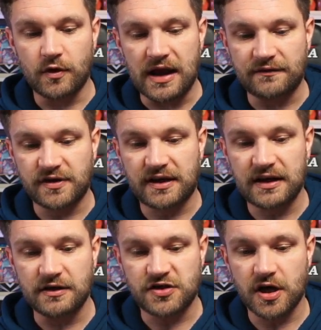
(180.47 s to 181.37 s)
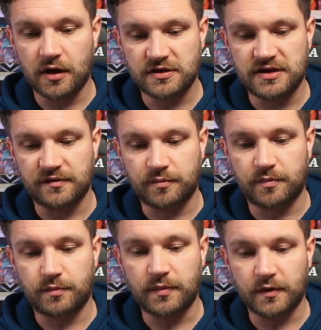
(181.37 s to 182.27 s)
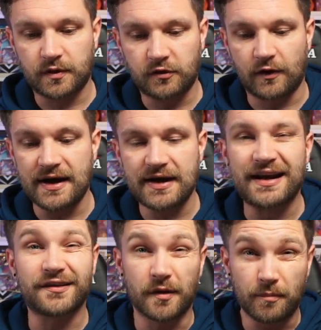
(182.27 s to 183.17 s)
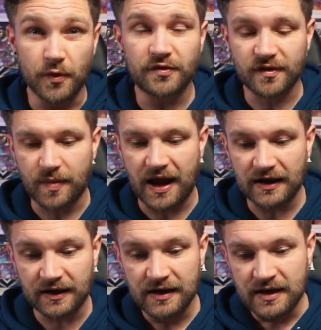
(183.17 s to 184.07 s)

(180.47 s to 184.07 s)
You have to get charged as grading it as a booster pack.